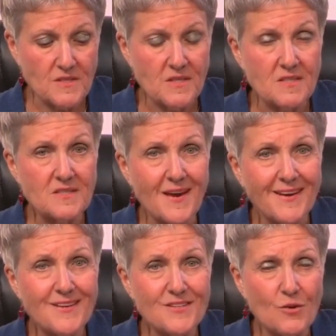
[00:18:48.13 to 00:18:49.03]
The
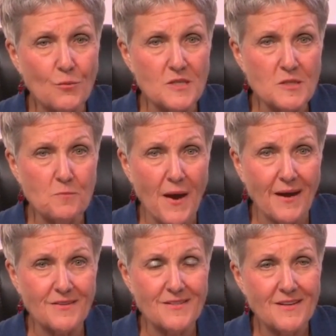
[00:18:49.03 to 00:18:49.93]
second,
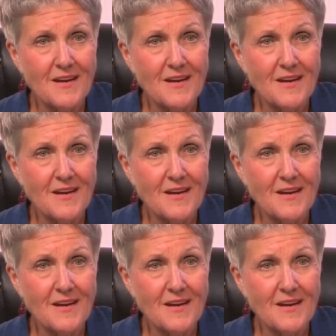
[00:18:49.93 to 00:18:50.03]
respect.